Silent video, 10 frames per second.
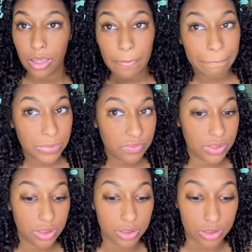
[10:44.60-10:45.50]

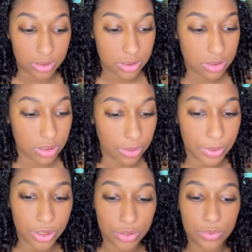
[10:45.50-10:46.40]
Perfect. So now we're
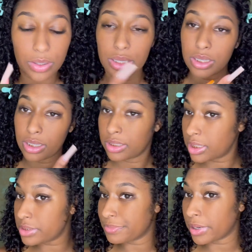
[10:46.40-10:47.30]
gonna do this
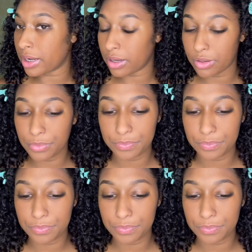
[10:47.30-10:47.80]
brow.